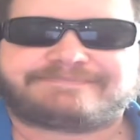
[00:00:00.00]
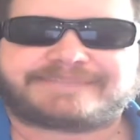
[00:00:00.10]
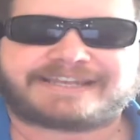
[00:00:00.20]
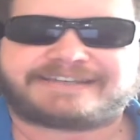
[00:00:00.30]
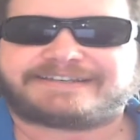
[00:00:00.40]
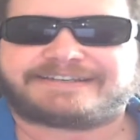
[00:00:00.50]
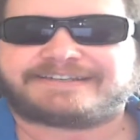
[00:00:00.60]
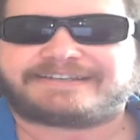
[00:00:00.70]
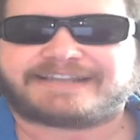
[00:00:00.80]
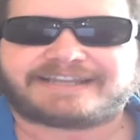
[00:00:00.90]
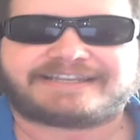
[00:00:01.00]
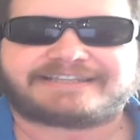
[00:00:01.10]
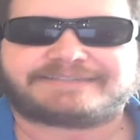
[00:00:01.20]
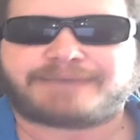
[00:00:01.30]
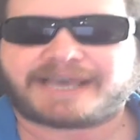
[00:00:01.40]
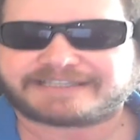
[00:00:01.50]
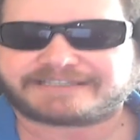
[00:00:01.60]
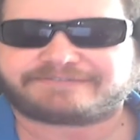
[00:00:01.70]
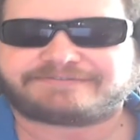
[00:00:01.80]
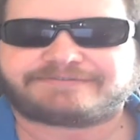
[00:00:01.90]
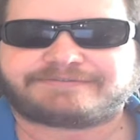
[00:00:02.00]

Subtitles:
That is passive.